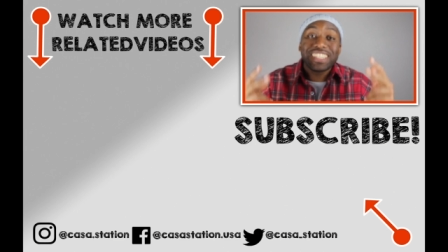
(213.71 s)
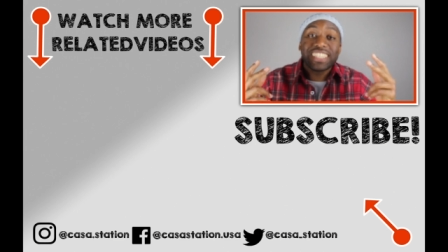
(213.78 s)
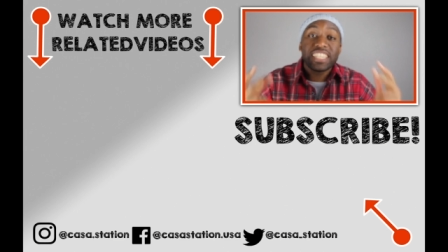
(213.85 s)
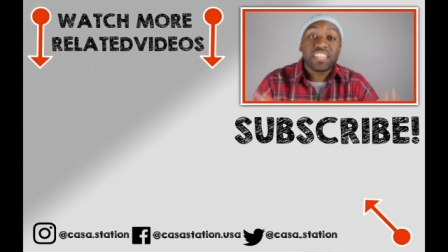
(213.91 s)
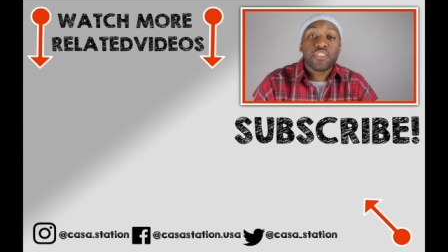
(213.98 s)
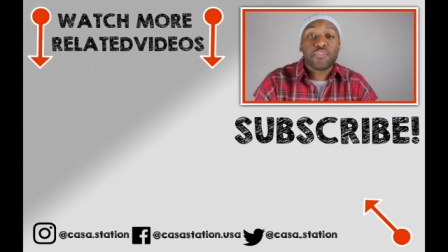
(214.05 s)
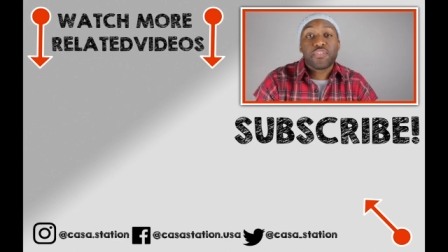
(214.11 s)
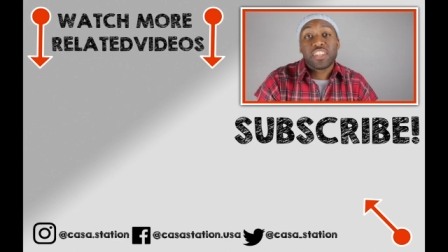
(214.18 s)

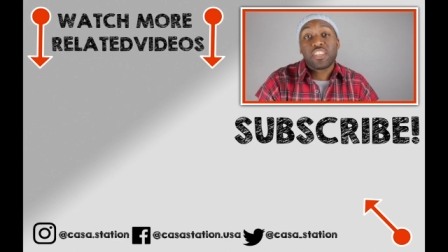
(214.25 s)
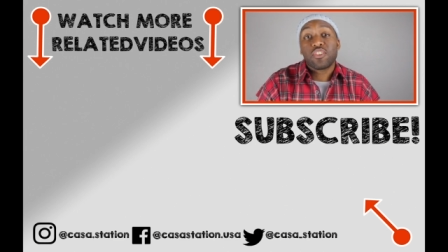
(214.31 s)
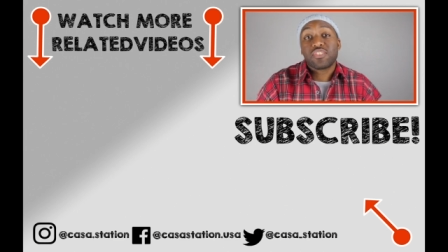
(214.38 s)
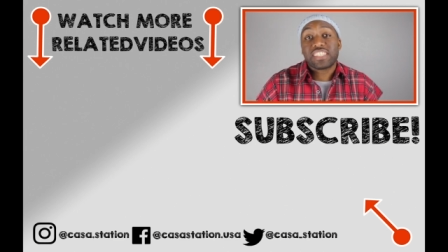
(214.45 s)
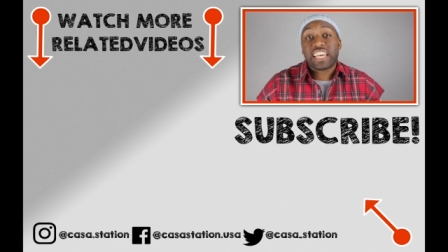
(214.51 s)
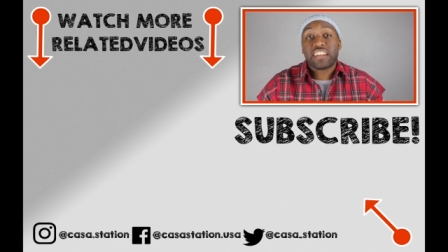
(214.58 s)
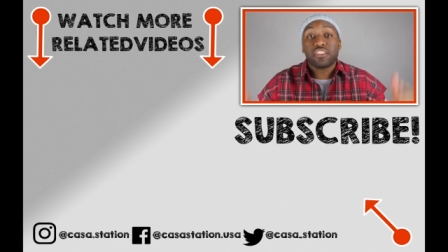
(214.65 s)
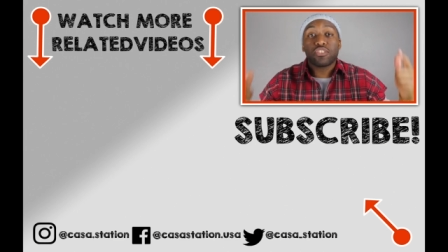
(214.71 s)
sneaker
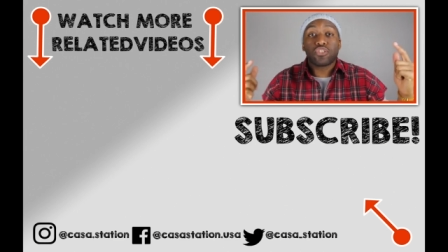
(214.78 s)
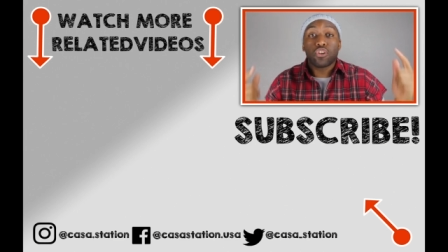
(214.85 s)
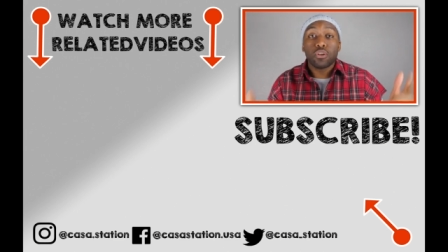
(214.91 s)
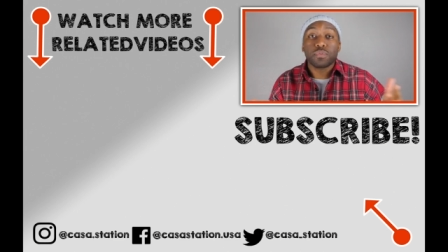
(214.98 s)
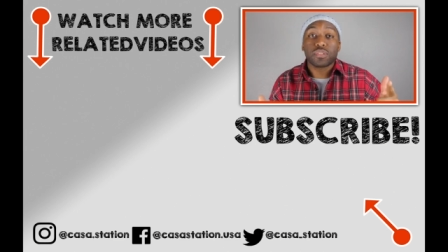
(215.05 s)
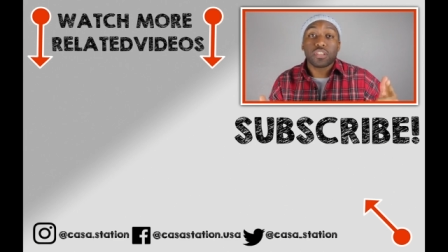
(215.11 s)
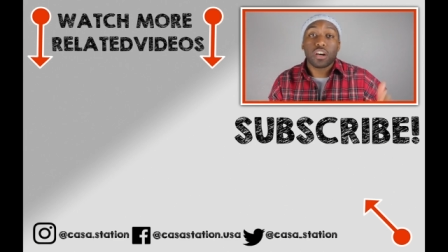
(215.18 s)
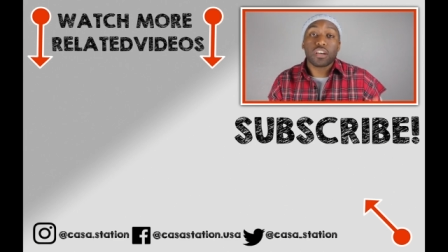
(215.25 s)
videos that are
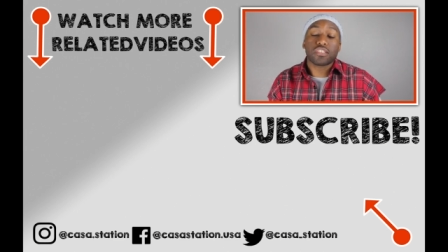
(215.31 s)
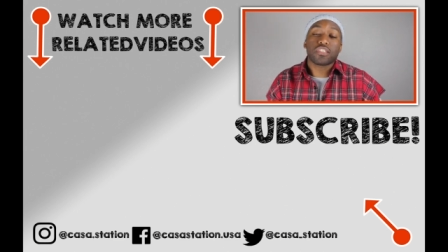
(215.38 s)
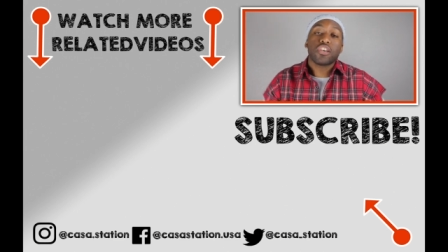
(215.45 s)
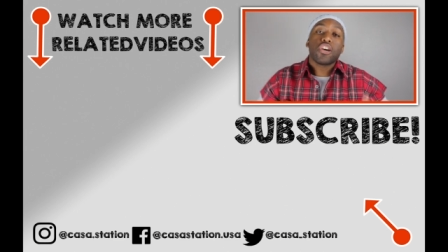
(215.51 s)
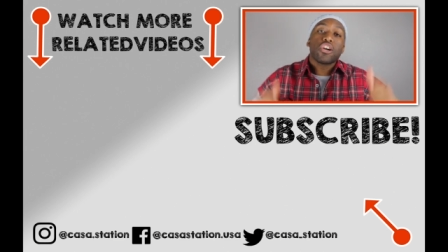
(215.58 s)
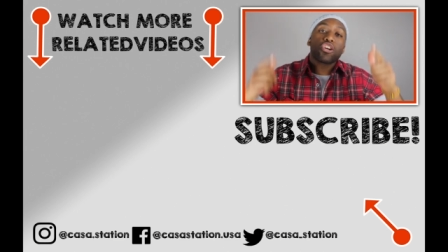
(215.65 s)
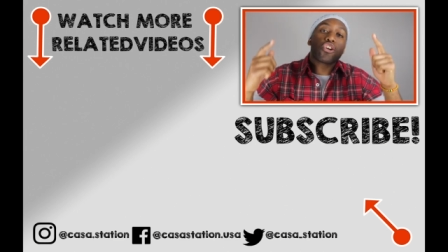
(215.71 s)
dope sauce,